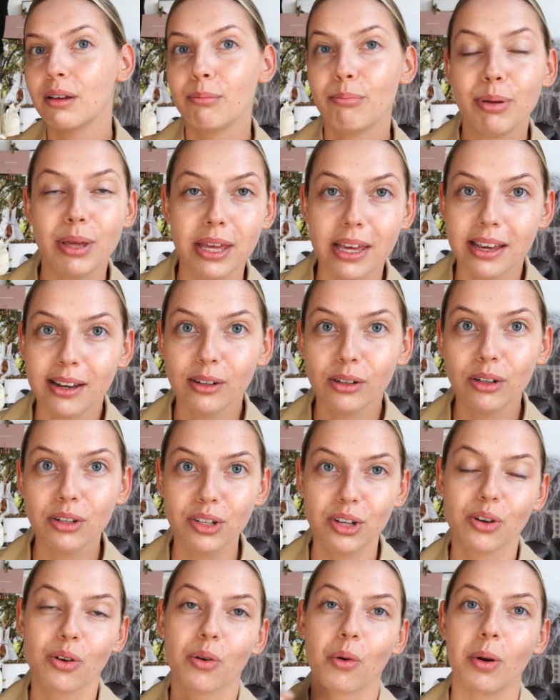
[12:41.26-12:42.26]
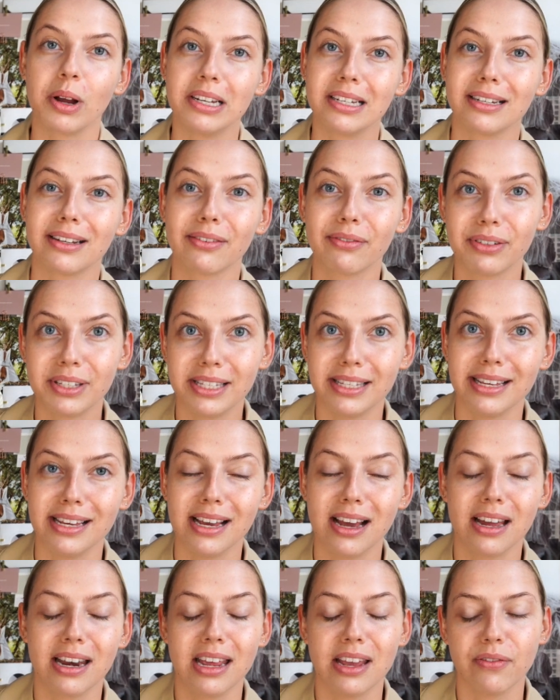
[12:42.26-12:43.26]
peels, you're going to
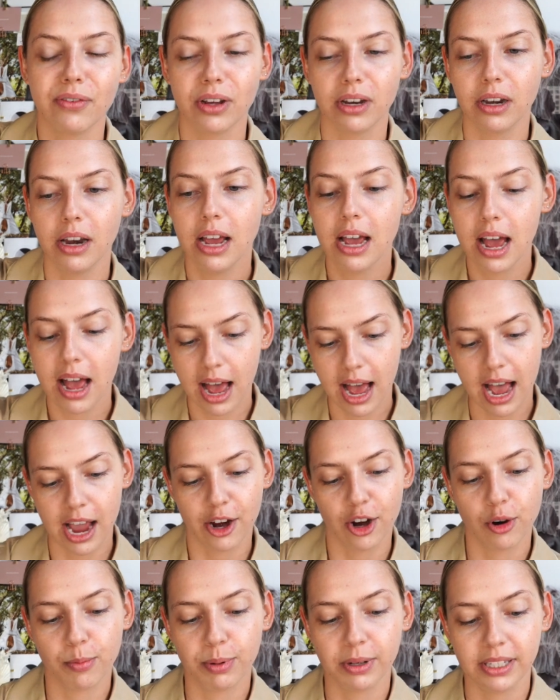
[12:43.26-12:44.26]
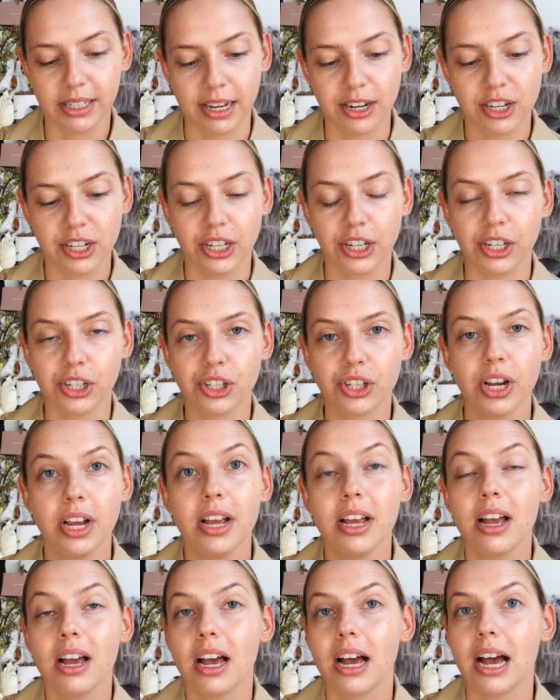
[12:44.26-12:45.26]
see an even higher percentage.
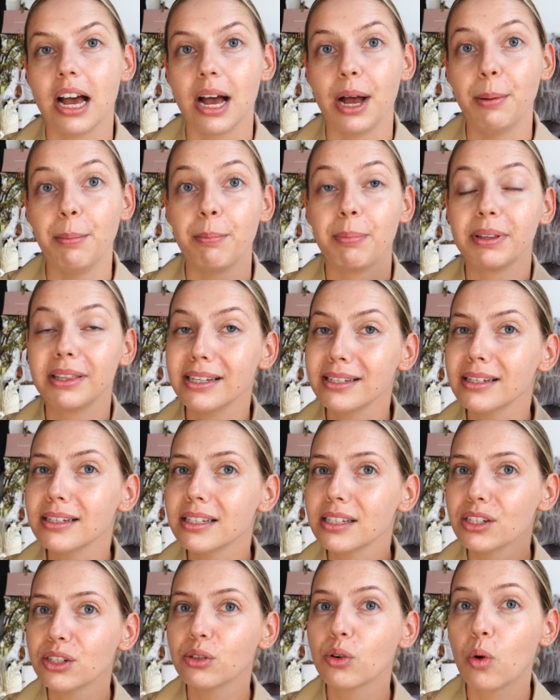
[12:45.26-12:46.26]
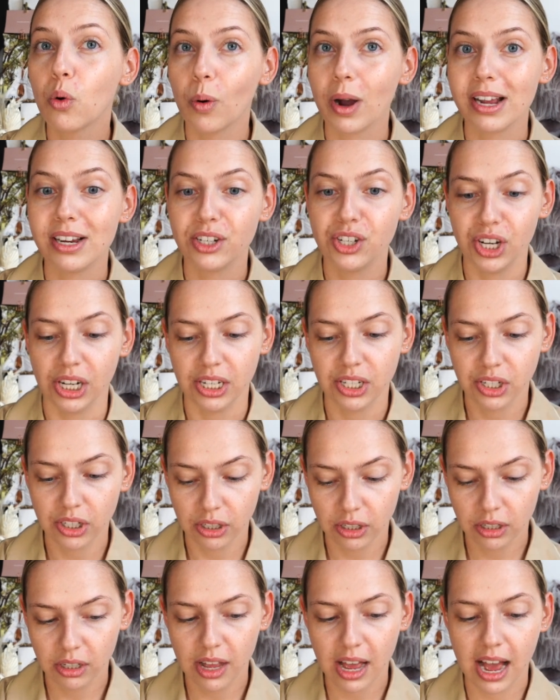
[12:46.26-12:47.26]
But this is still quite
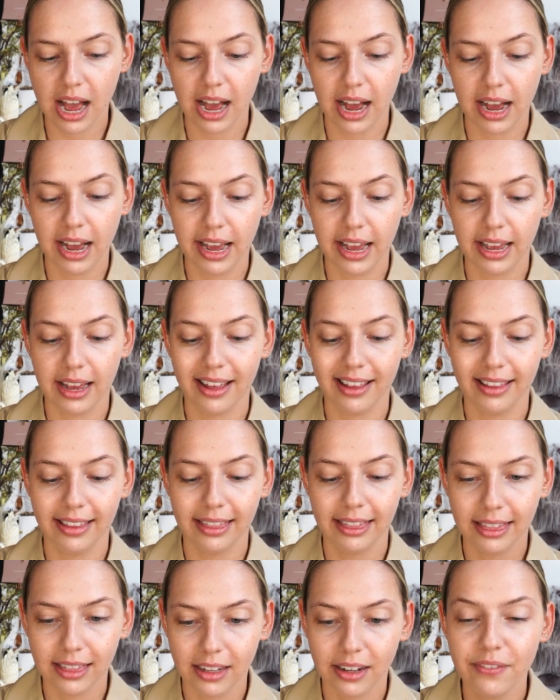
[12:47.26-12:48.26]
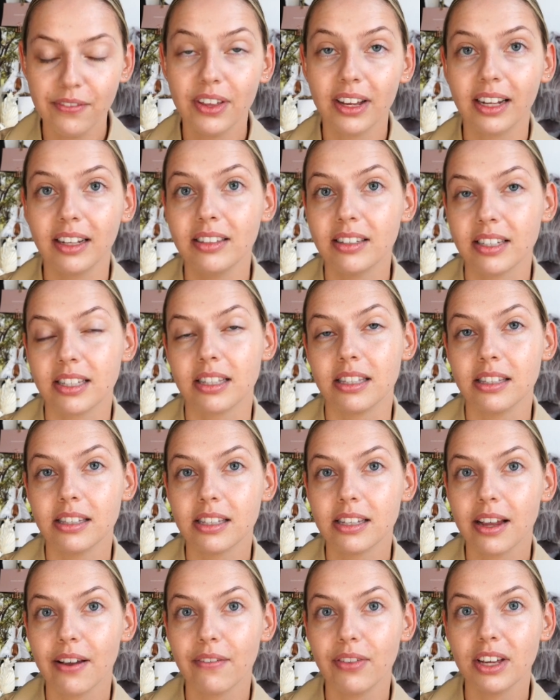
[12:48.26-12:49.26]
gentle. I love the
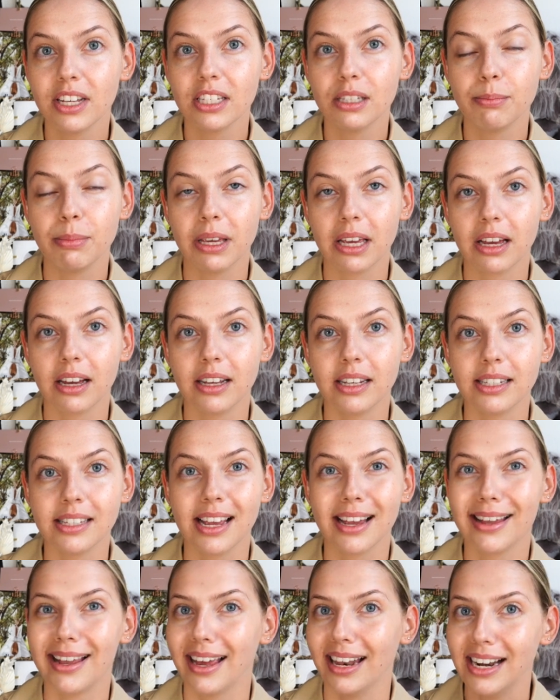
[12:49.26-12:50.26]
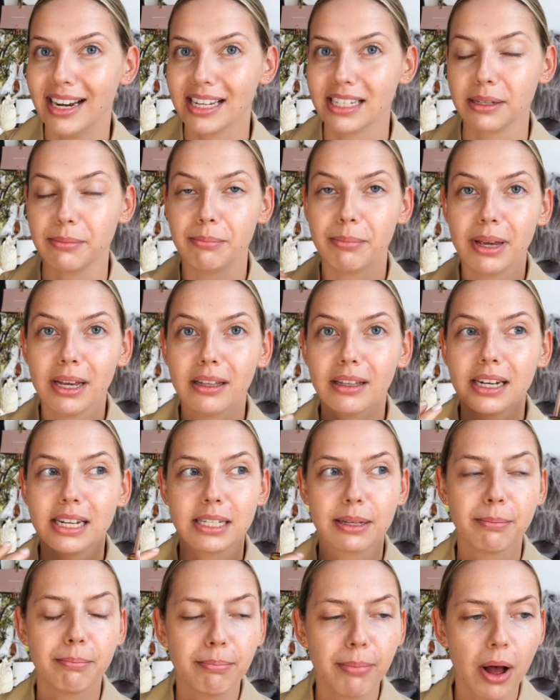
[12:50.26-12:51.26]
consistency of this because, again, it doesn't pill, it
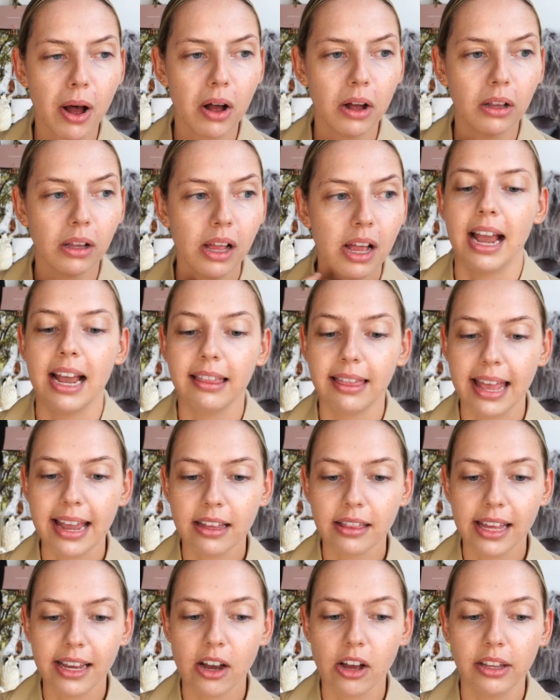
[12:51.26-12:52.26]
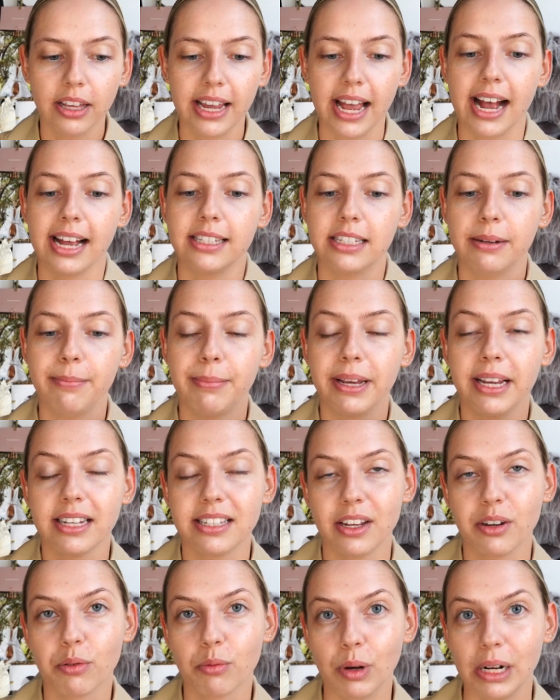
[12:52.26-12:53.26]
doesn't ball. I like glycolic acid
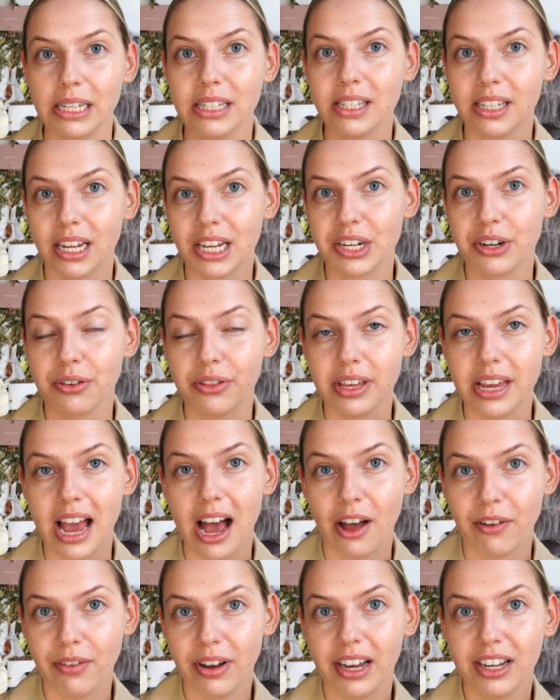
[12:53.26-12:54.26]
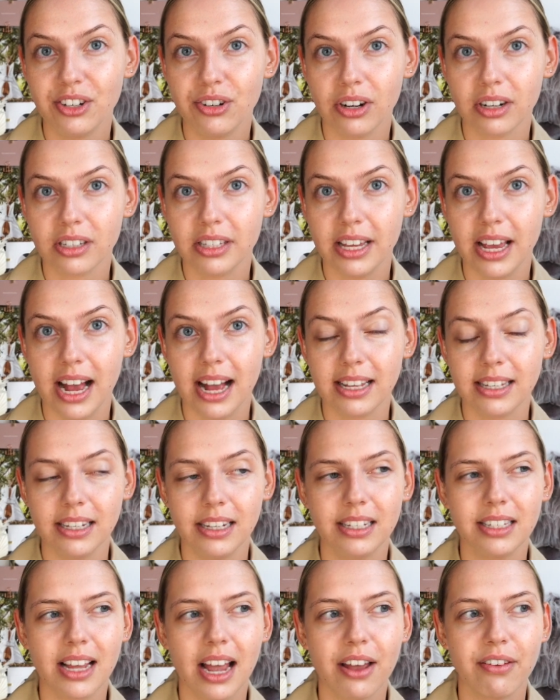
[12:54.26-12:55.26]
because it runs under the alpha hydroxy
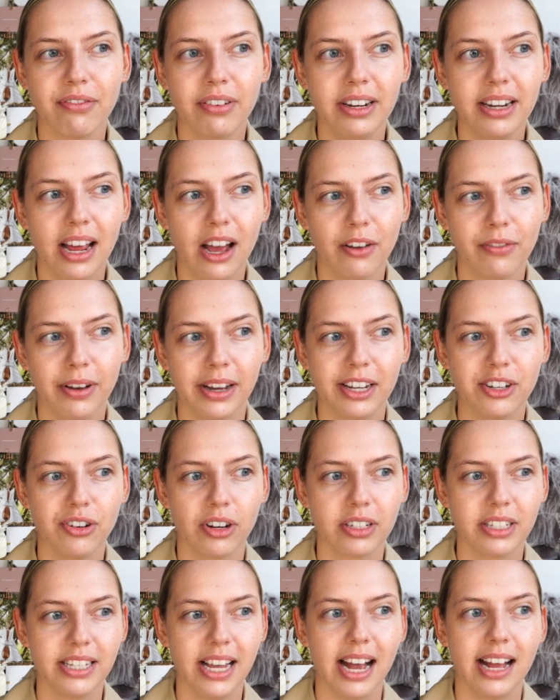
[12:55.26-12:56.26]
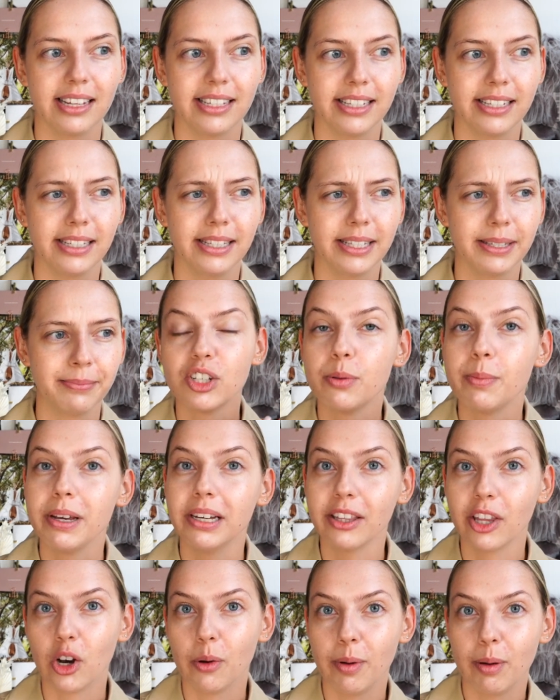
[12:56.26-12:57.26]
acids. I find alpha hydroxy acids to be
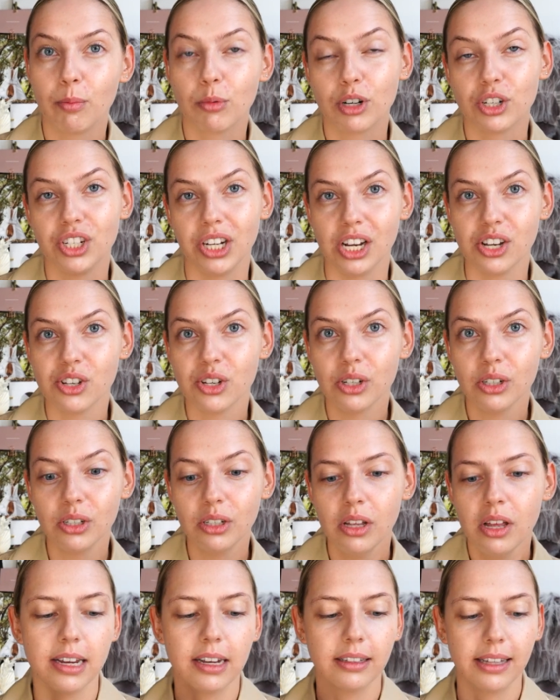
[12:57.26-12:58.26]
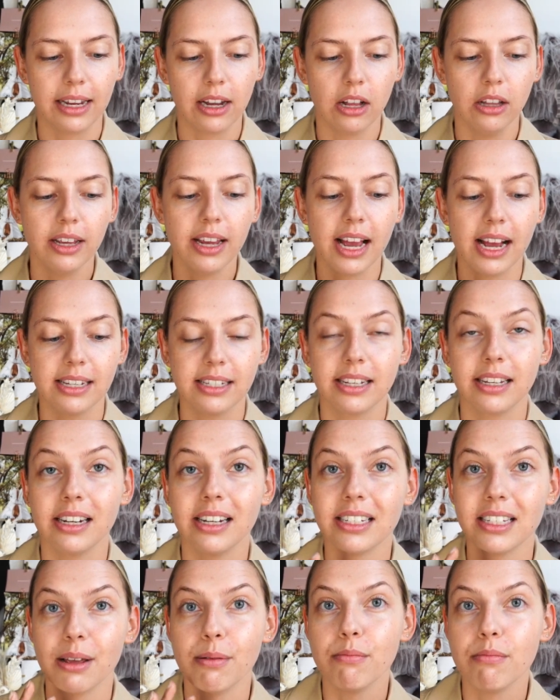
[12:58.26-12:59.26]
a little bit more gentle. The glycolic acid
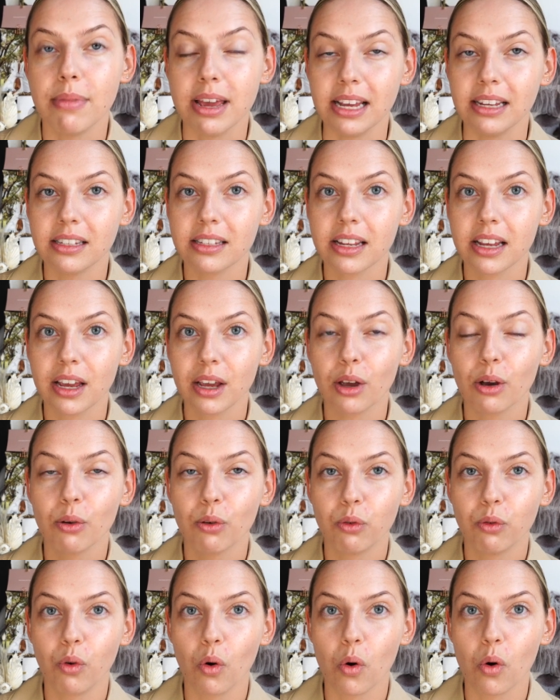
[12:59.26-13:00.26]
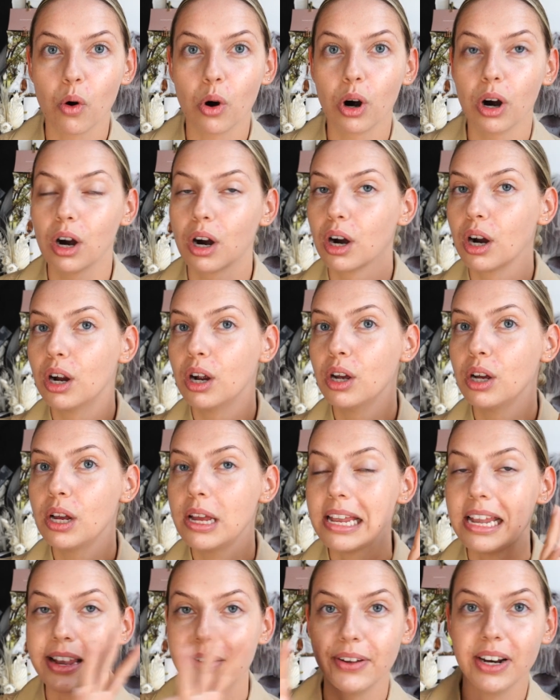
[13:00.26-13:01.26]
is amazing for
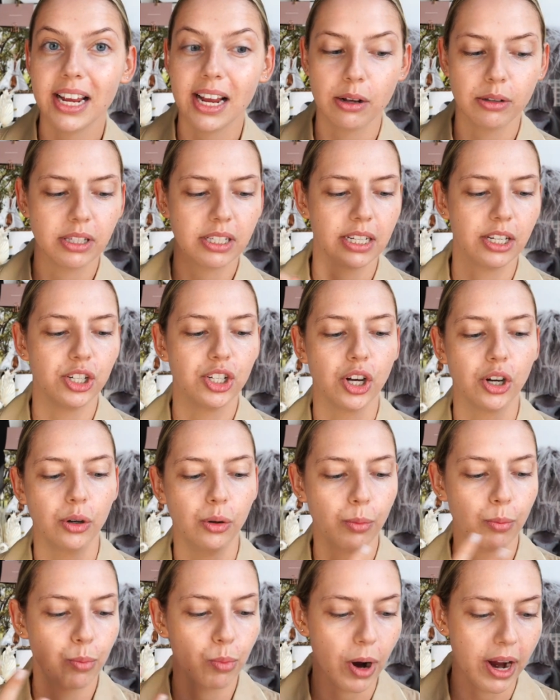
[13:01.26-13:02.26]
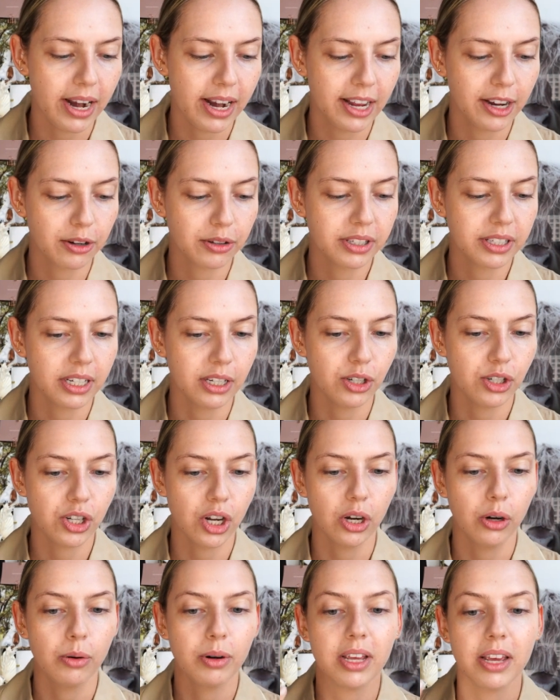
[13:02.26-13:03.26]
evening out skin tone, brightening your skin
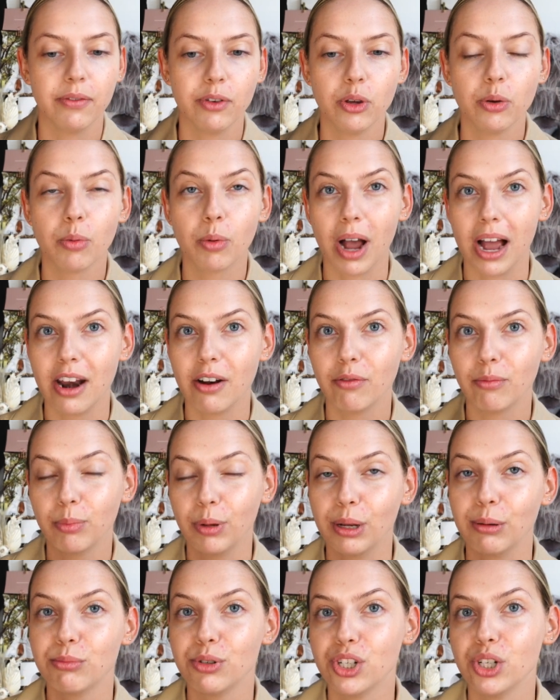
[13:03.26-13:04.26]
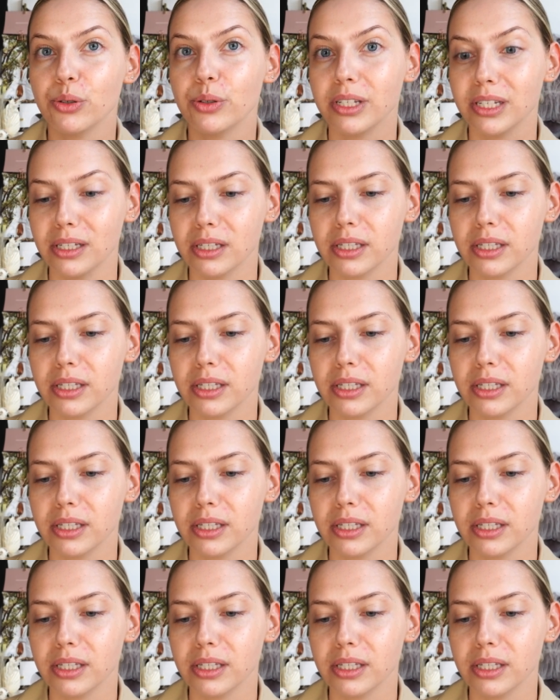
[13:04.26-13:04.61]
tone, giving you kind of plump, juicy